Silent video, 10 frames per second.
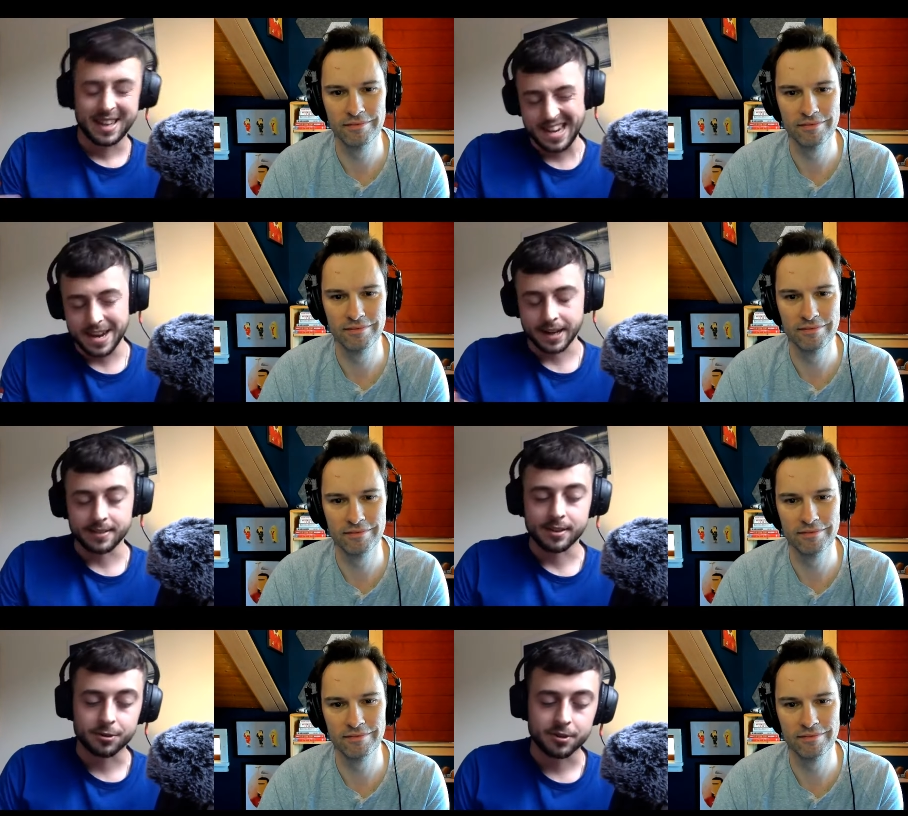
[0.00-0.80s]

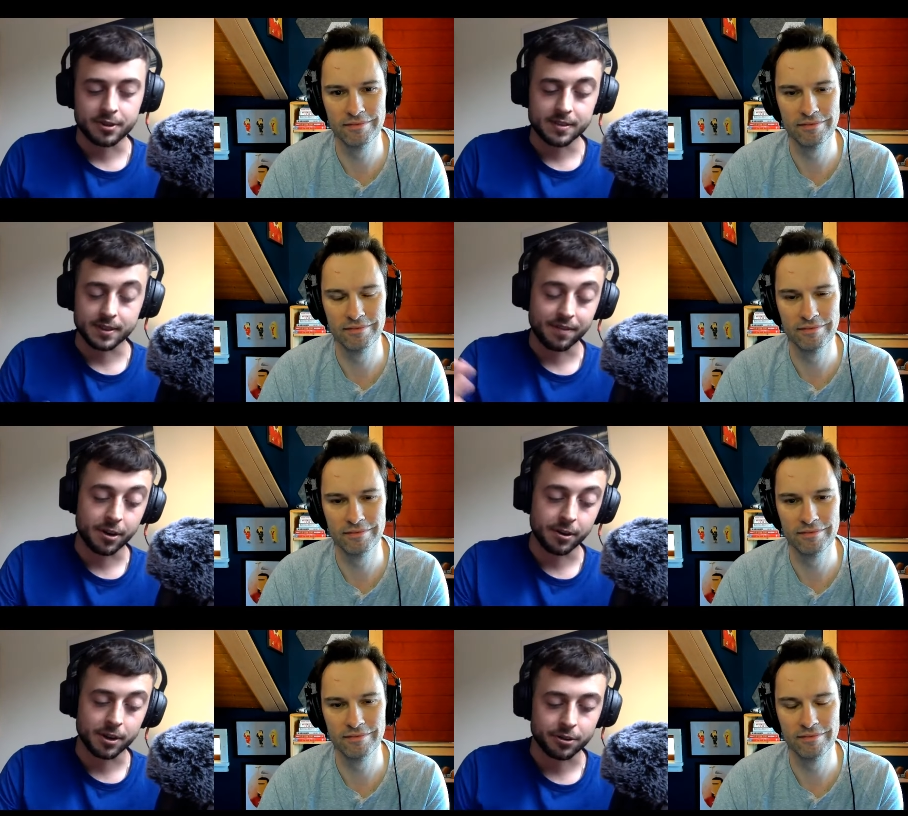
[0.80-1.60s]
Speaker 1: 1906 in a
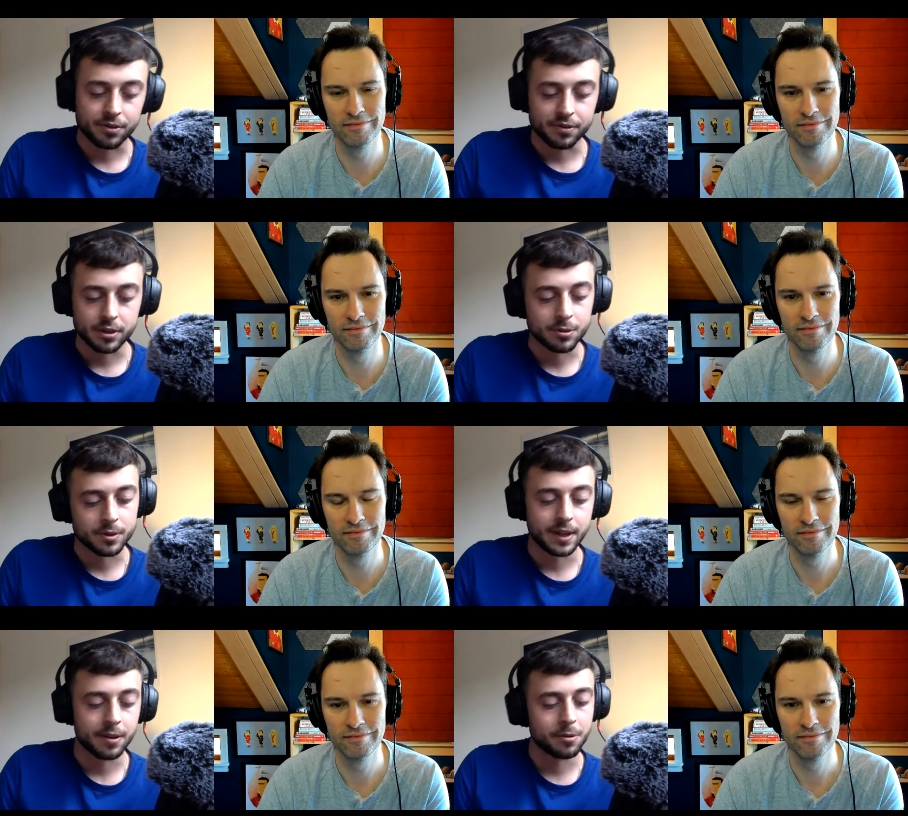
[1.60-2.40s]
very controversial
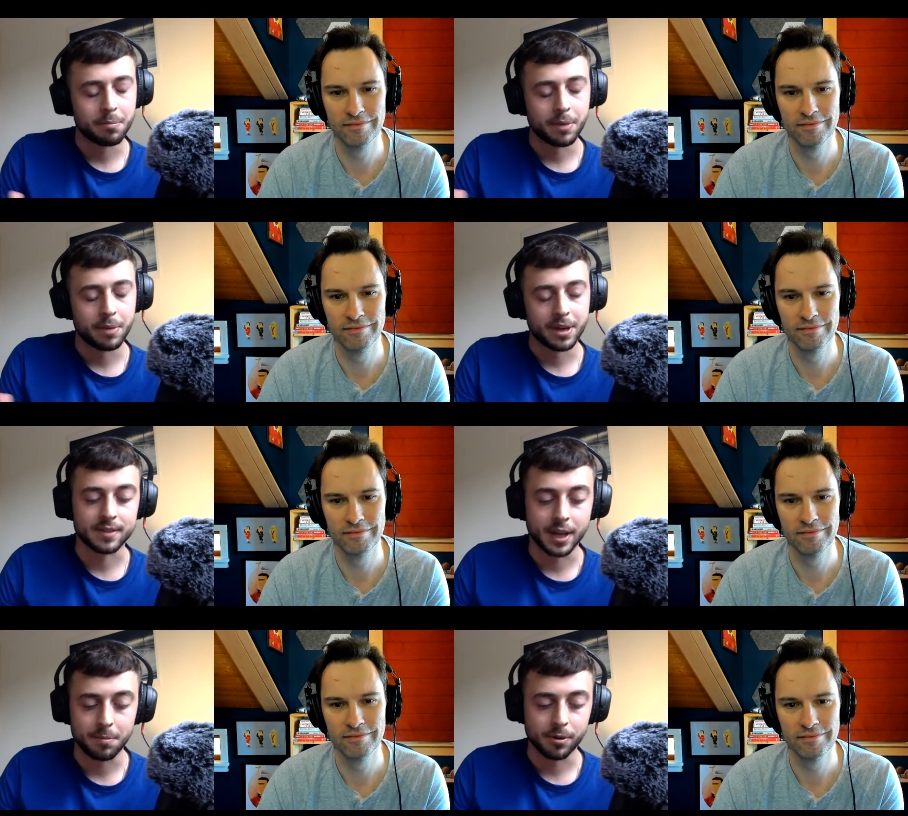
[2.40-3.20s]
deal, makes his
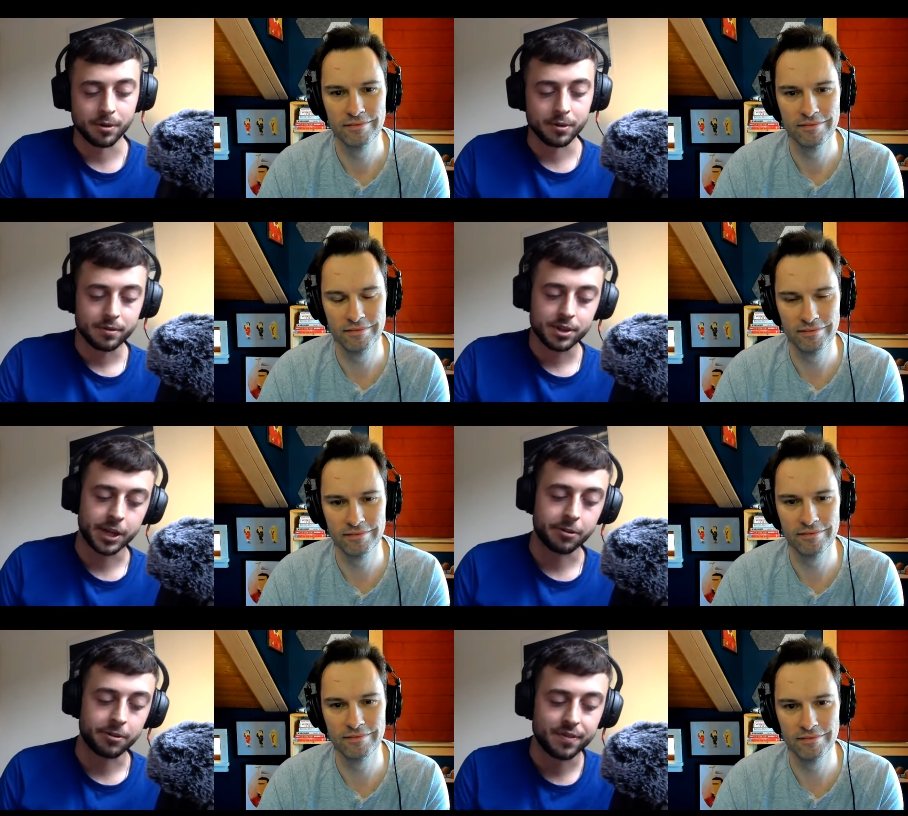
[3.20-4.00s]
debut on
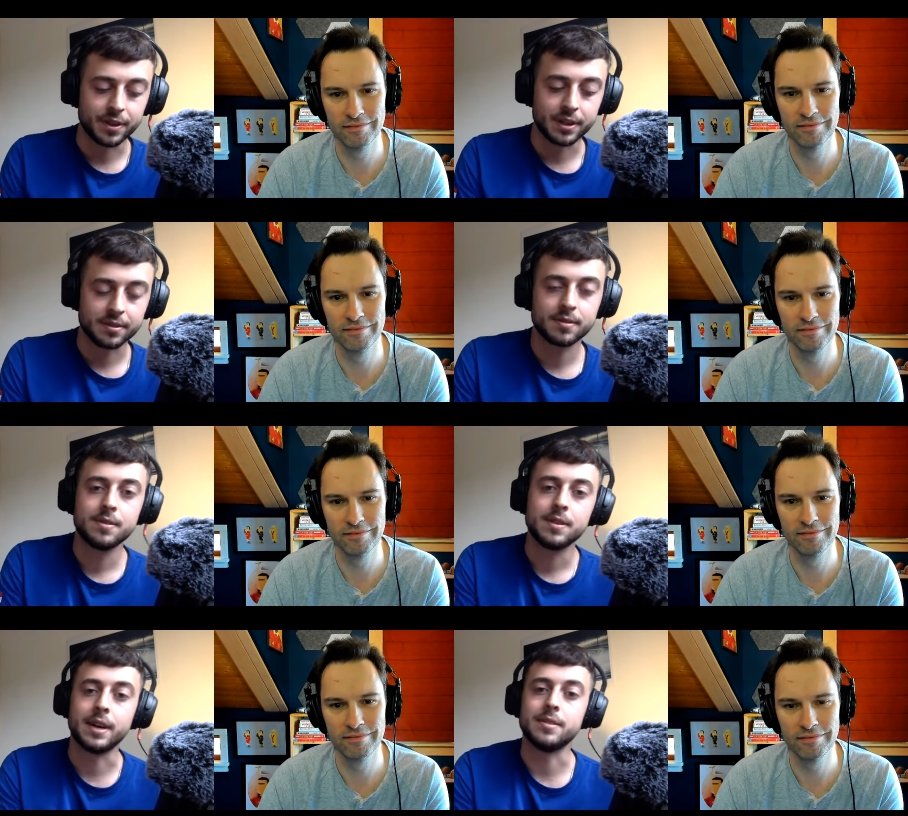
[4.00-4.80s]
January the 1st,
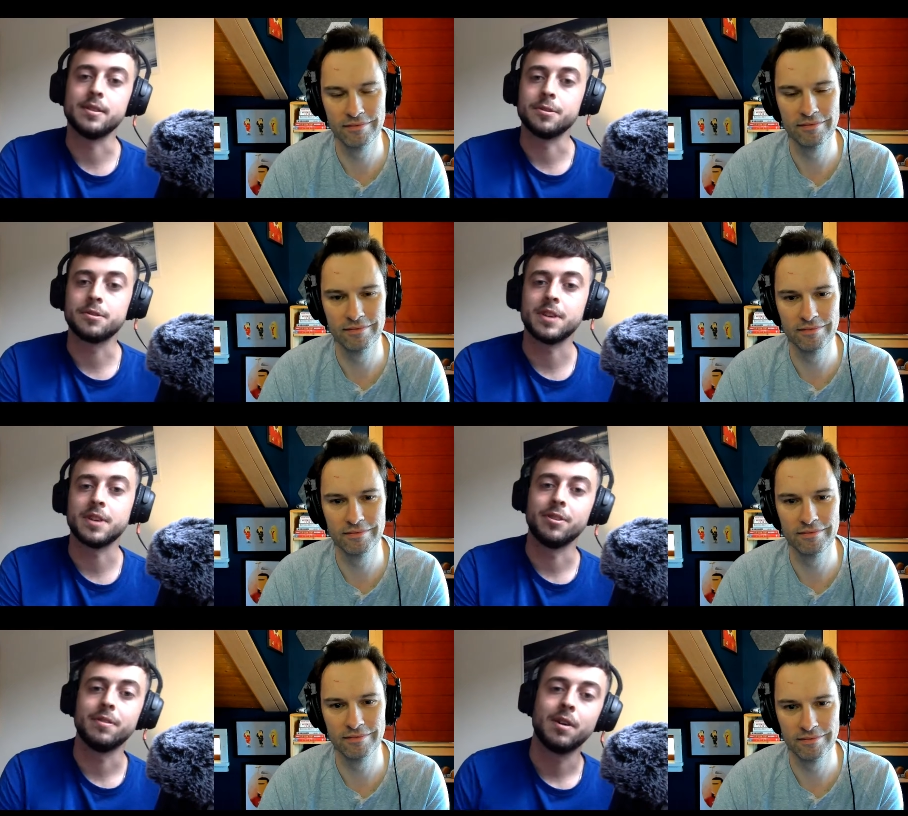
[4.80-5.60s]

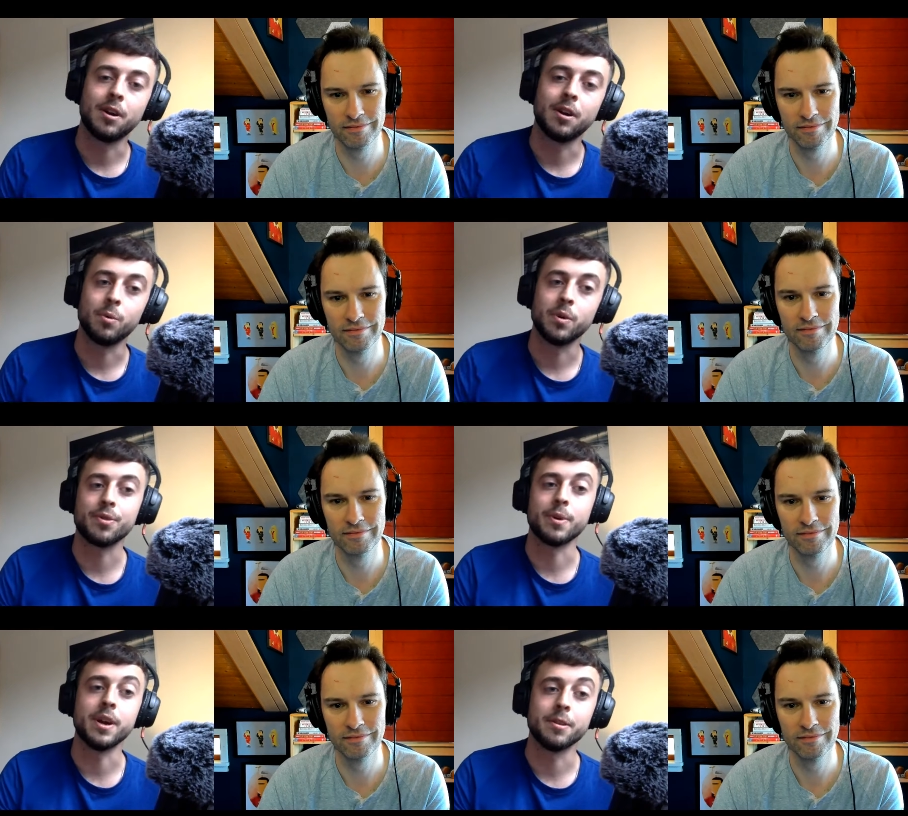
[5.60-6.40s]
1907, along with
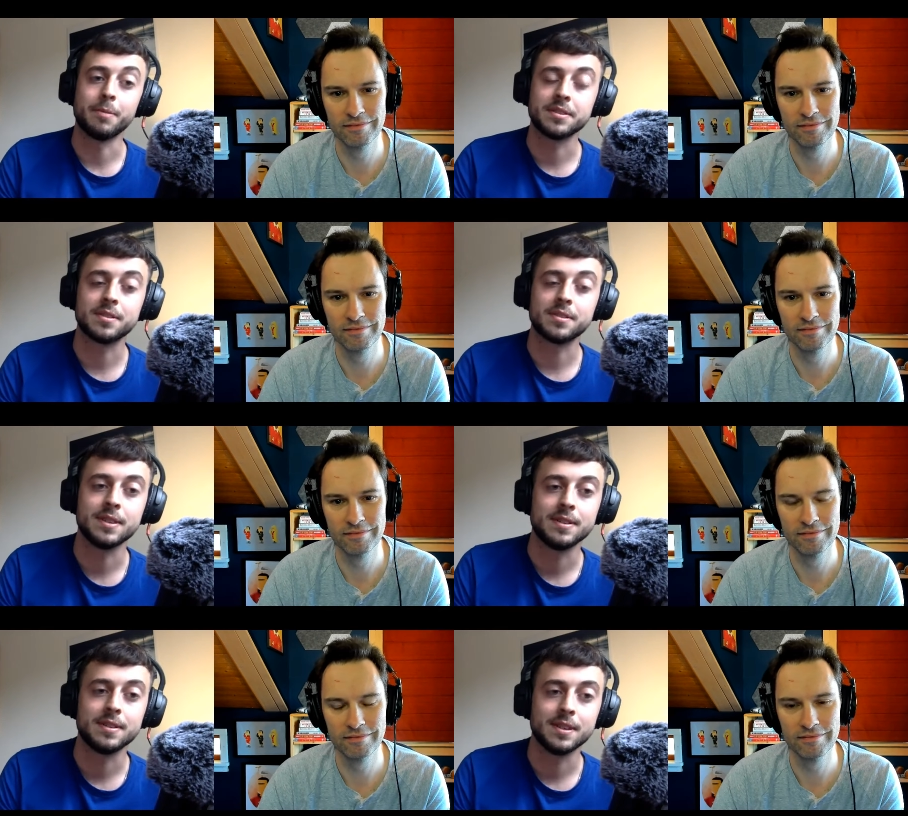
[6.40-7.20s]
three other Manchester
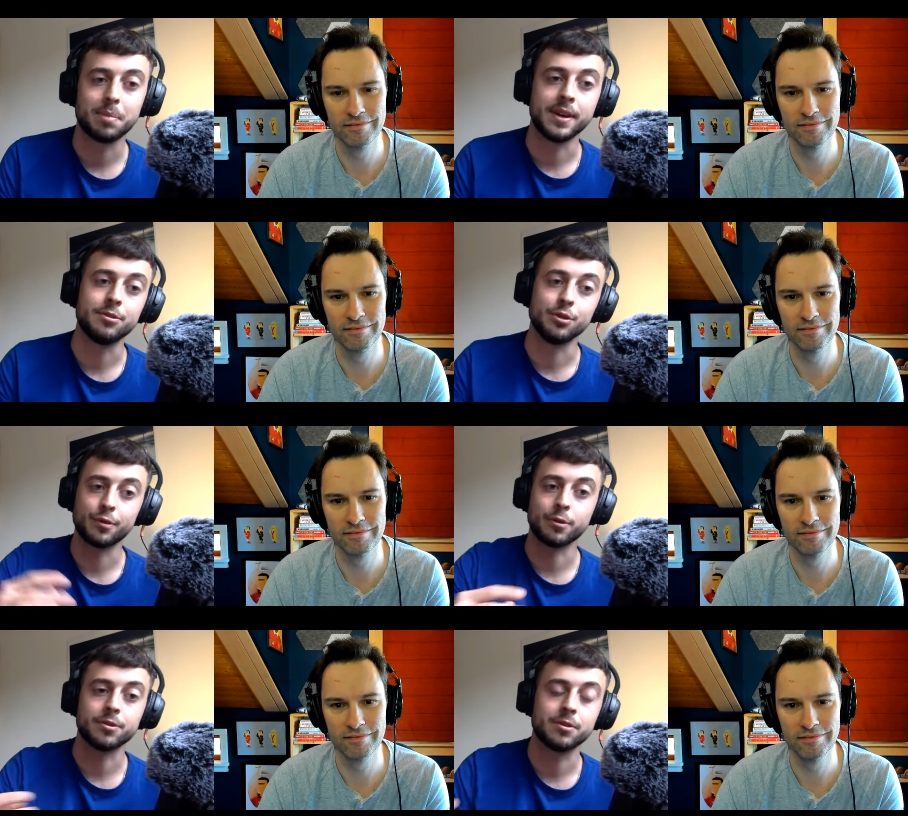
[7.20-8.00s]
City players who've
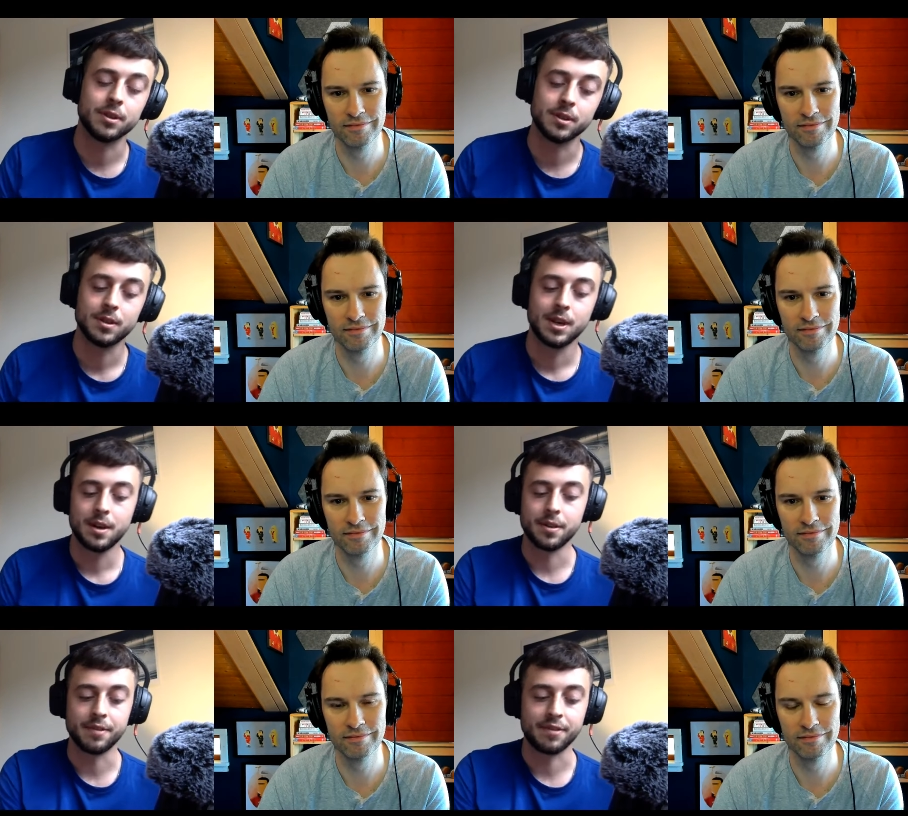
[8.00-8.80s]
crossed the
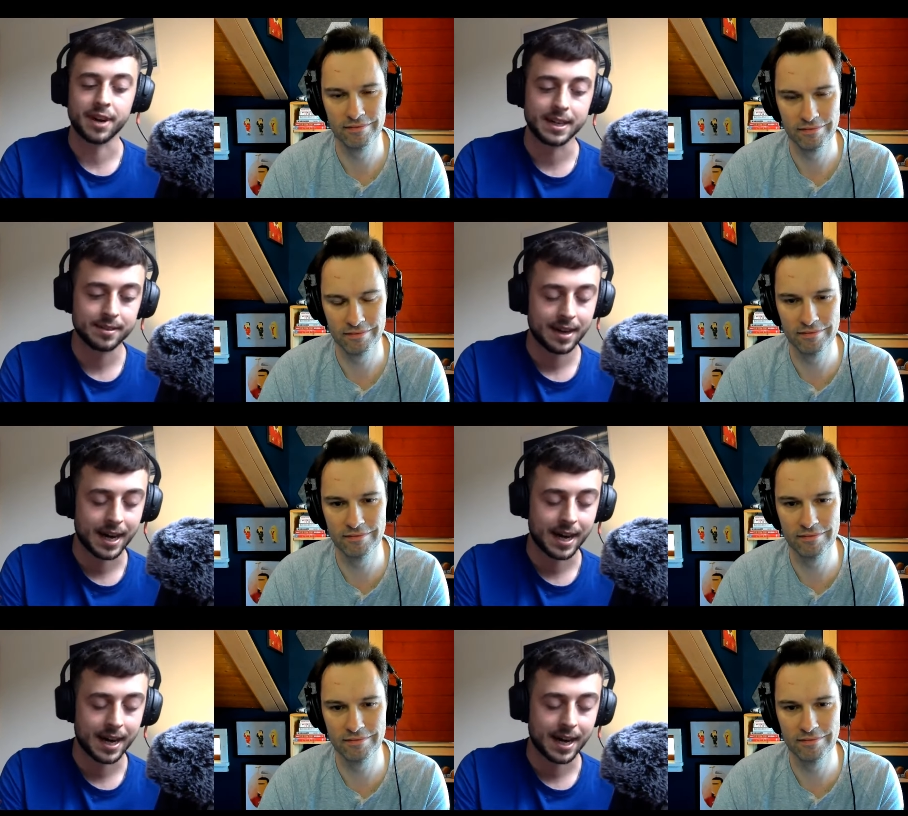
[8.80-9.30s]
divide.